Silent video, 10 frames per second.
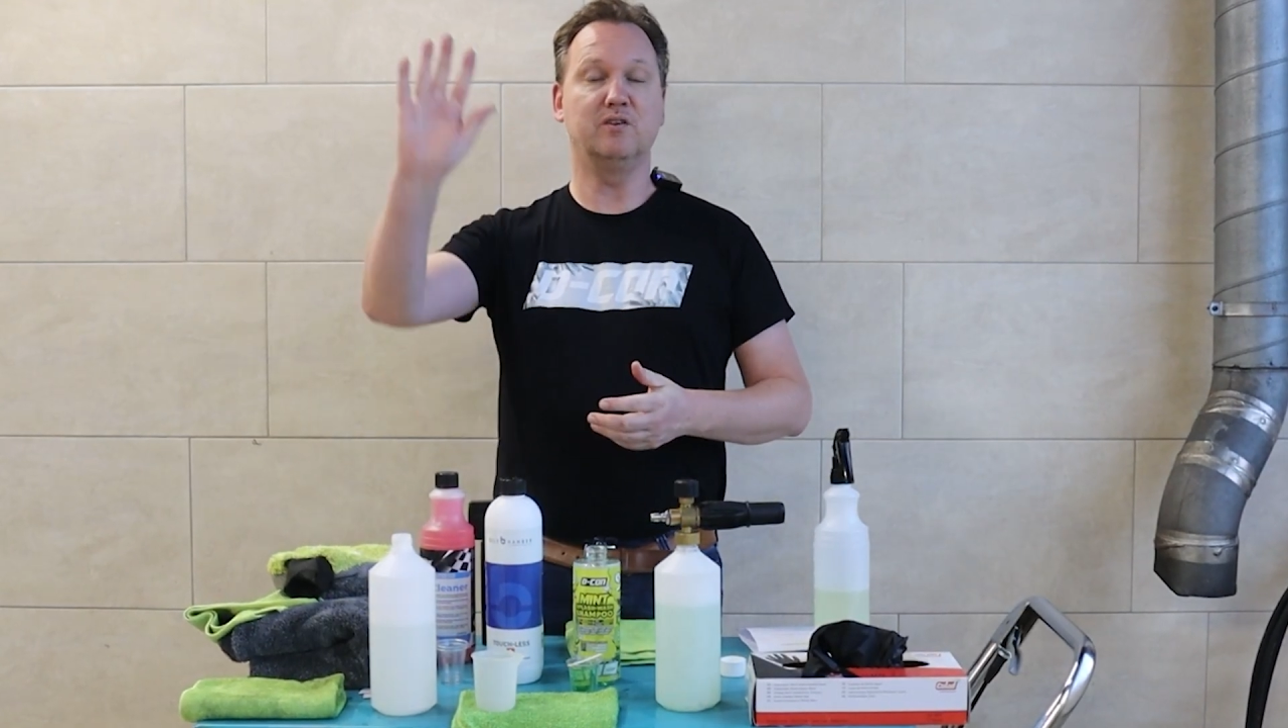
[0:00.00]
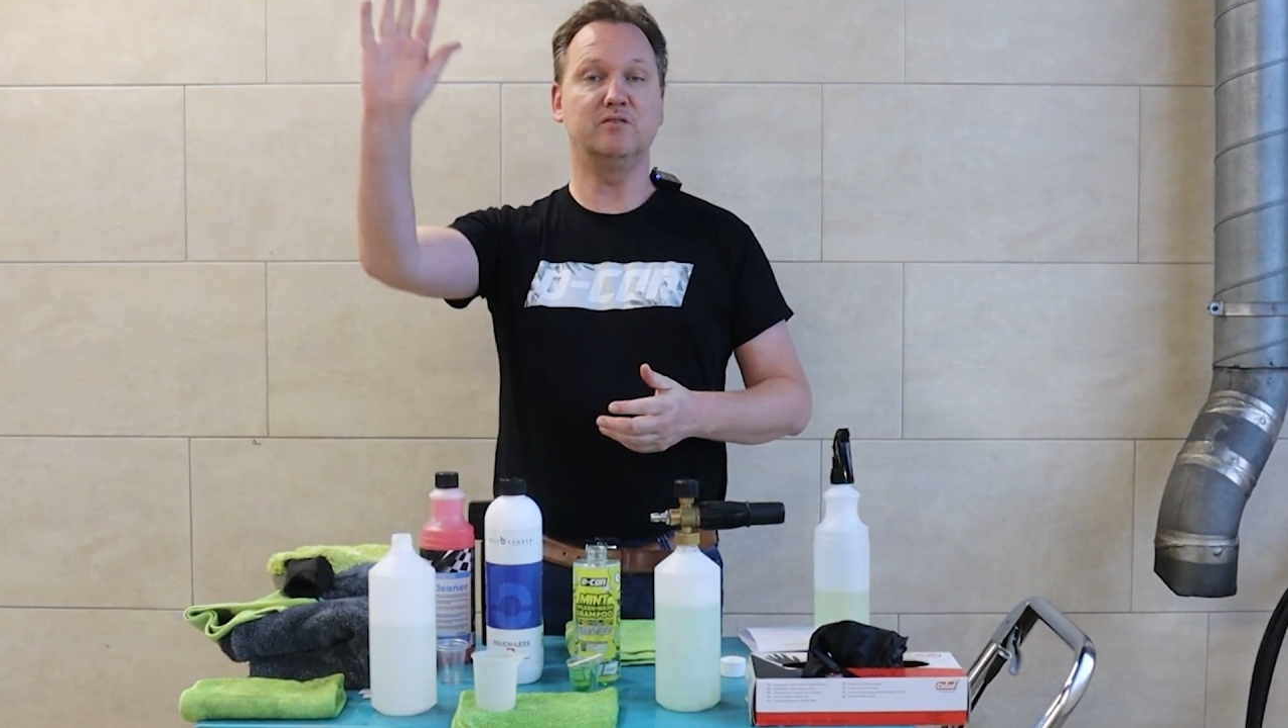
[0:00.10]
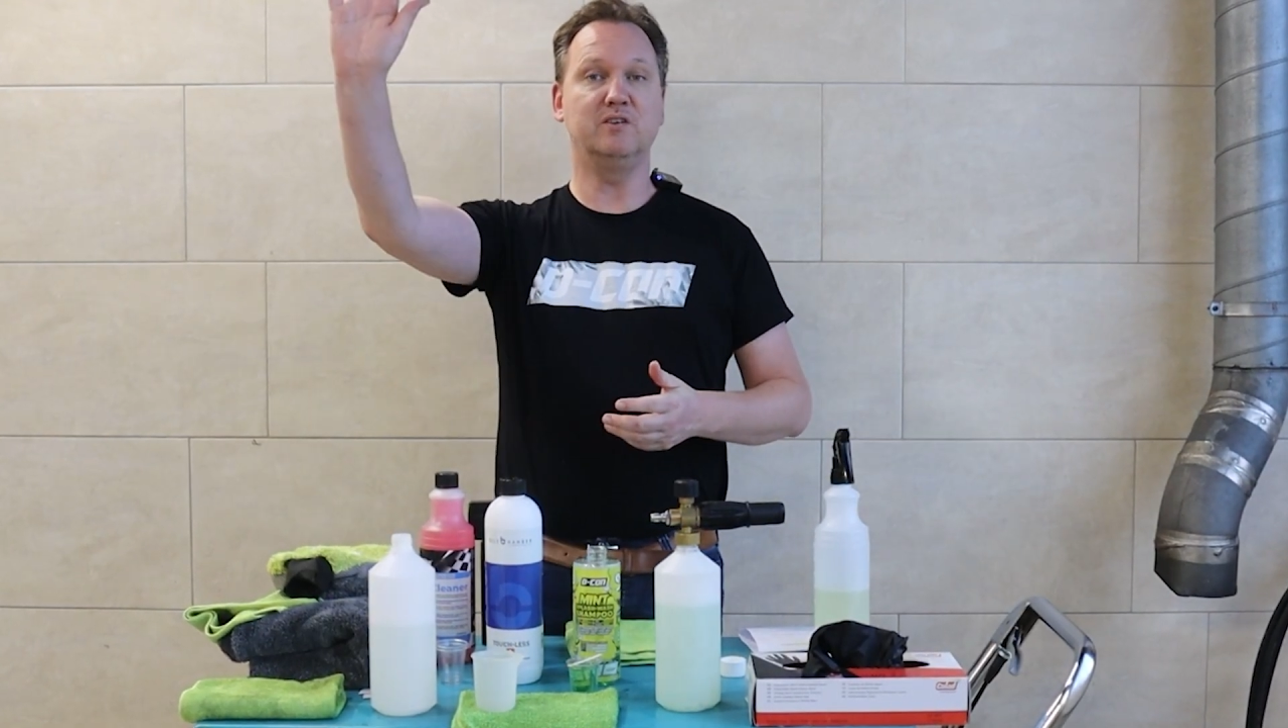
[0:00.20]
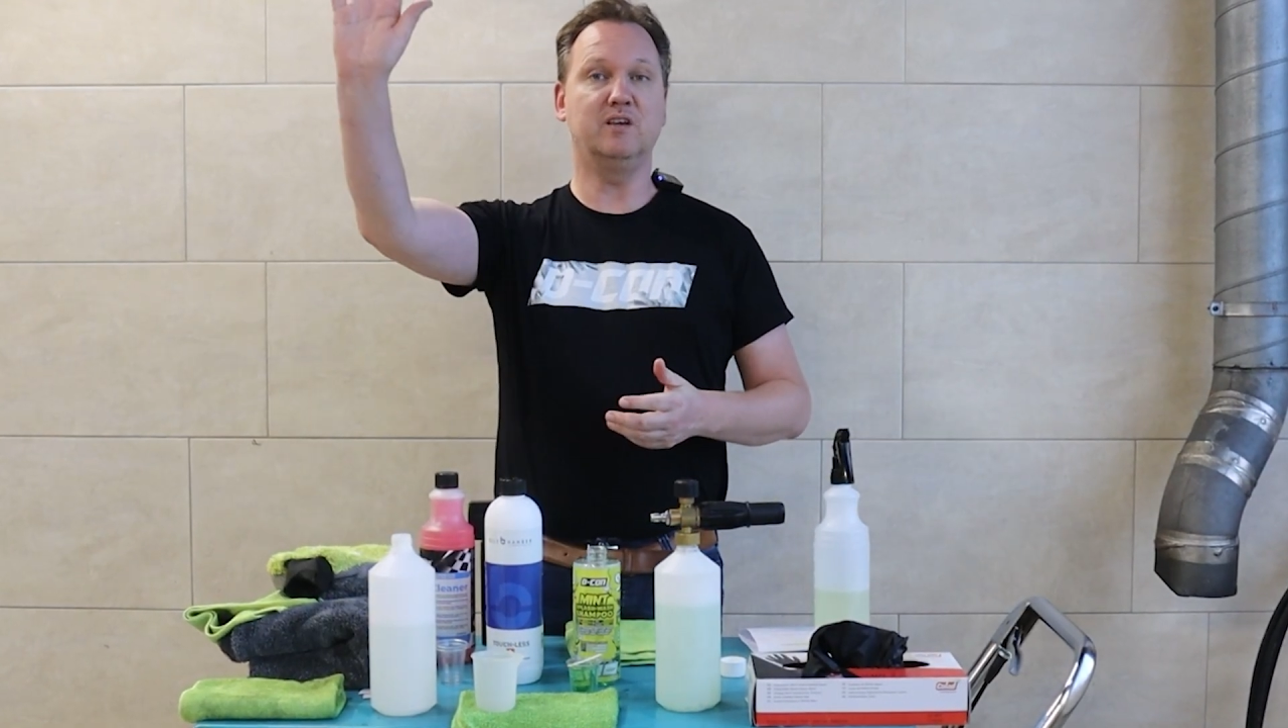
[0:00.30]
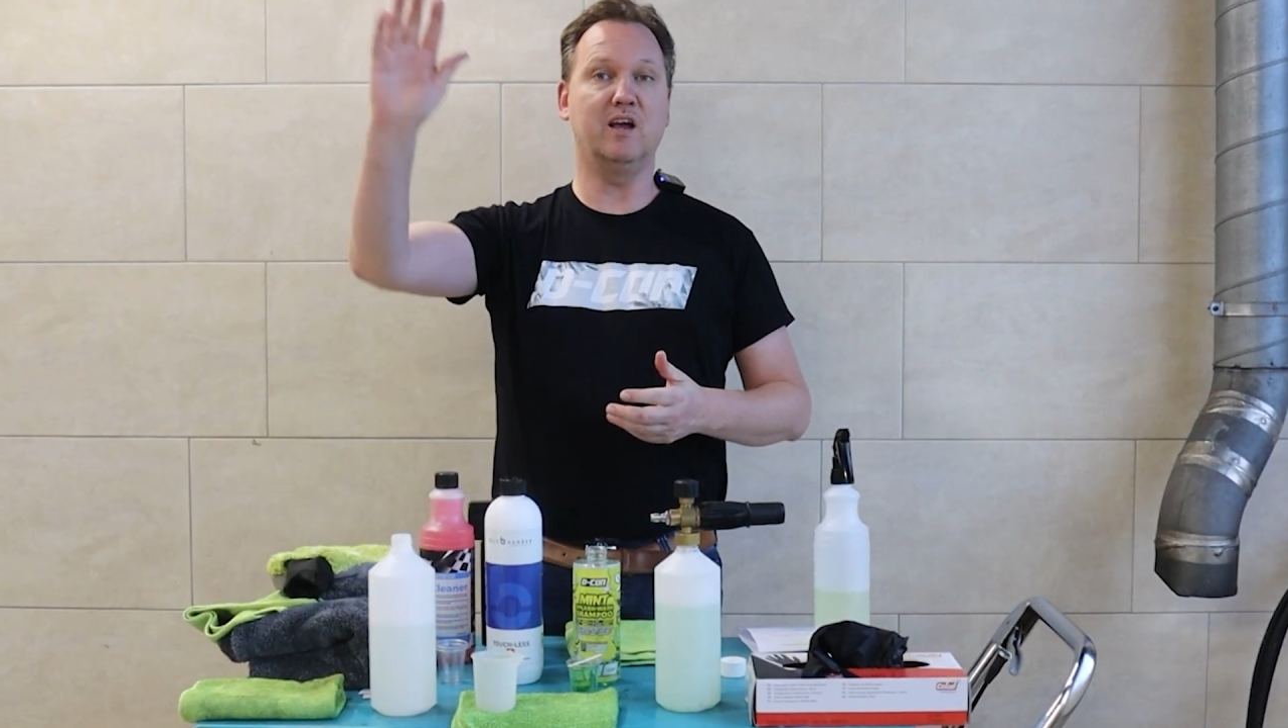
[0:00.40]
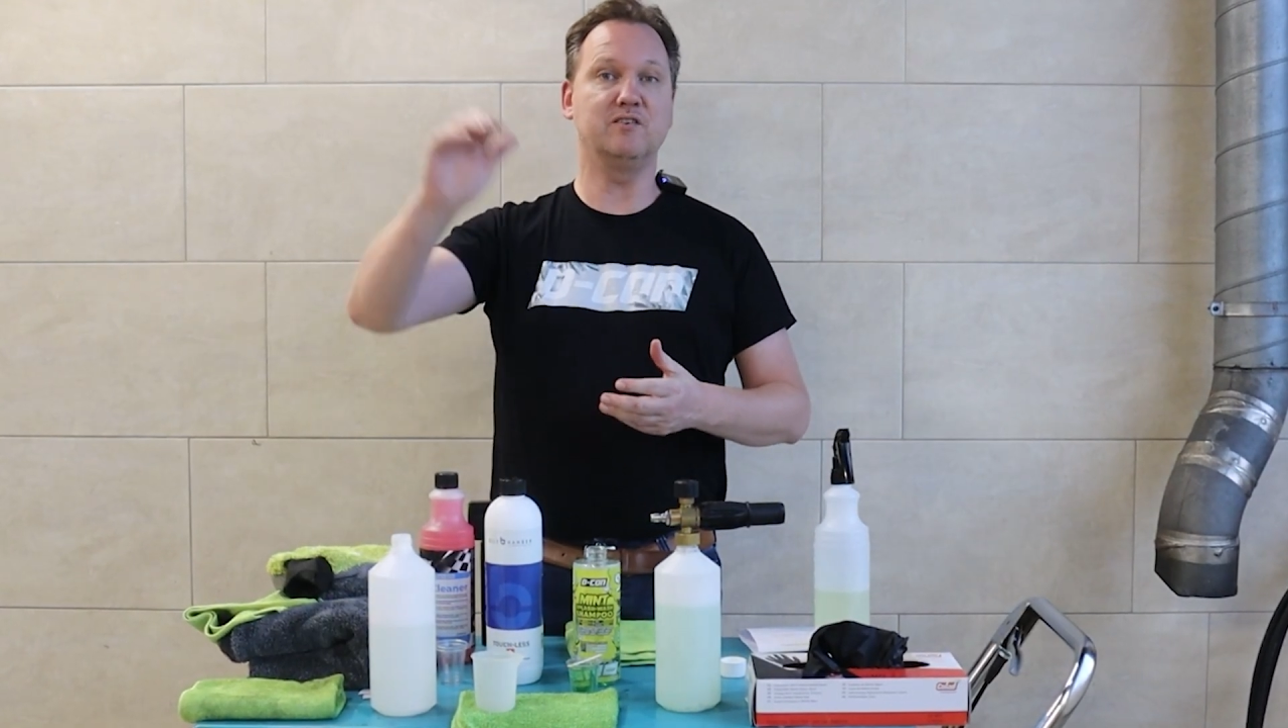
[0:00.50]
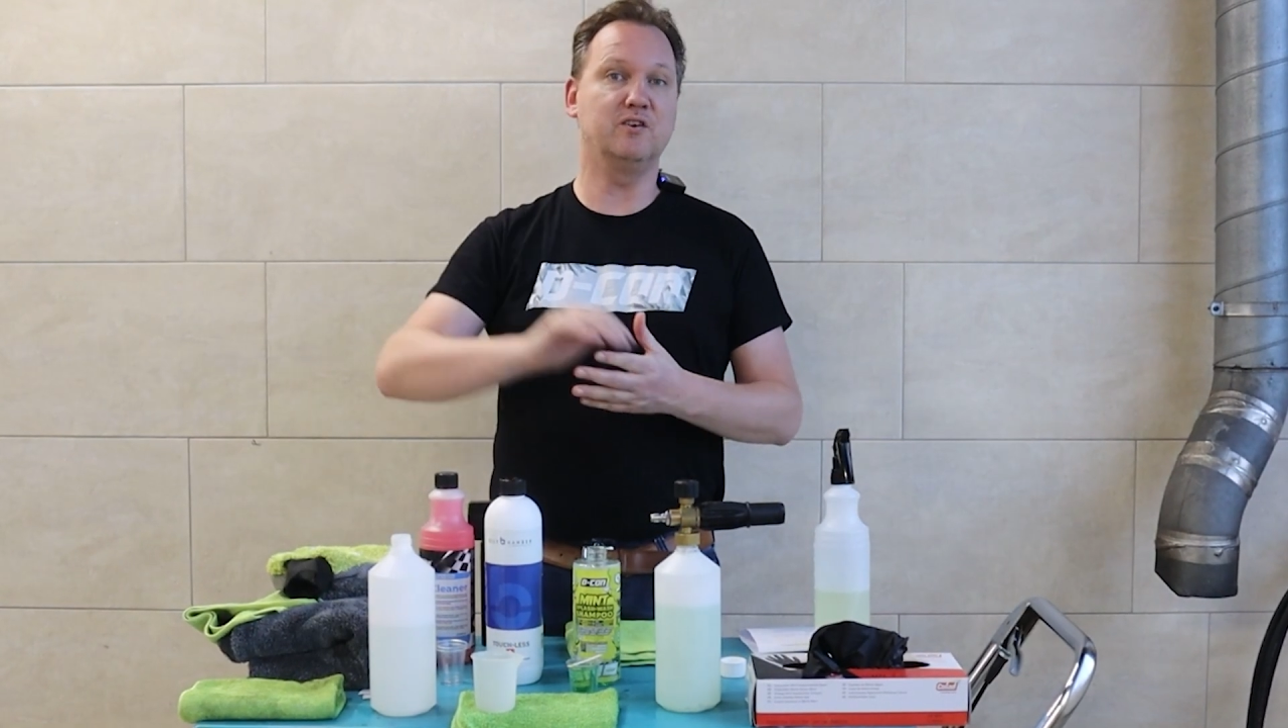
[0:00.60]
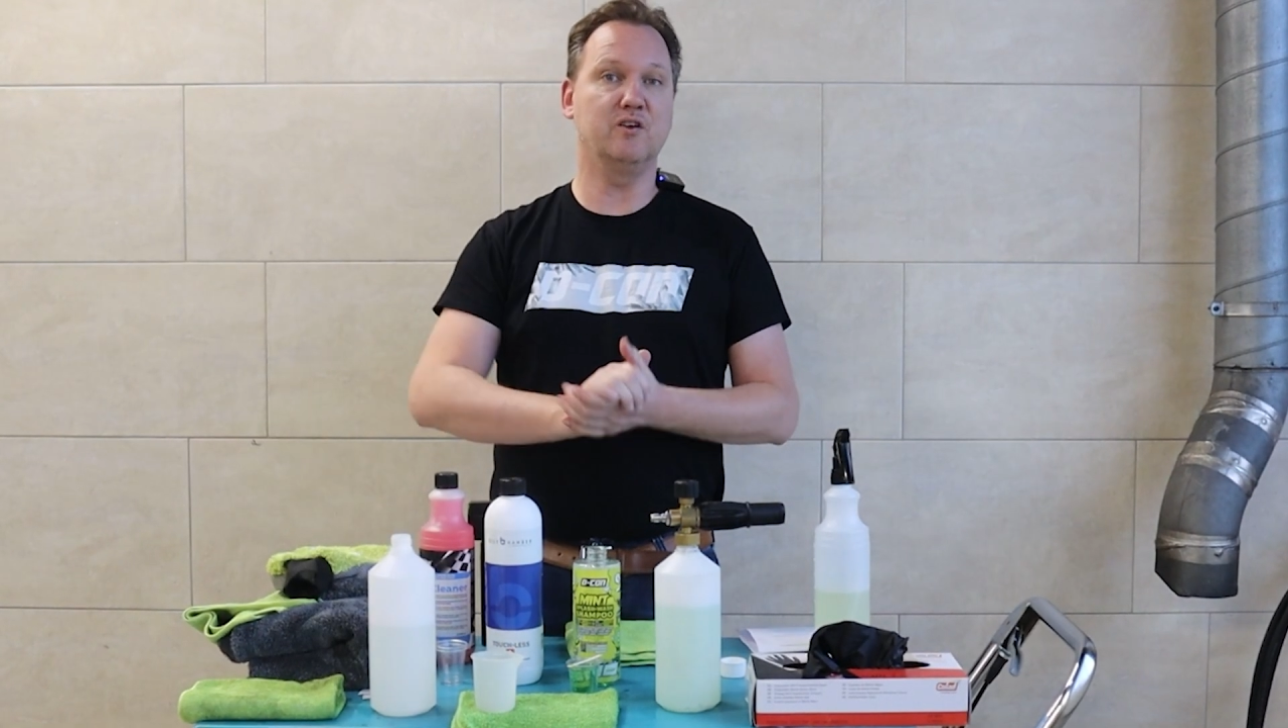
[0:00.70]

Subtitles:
See you guys and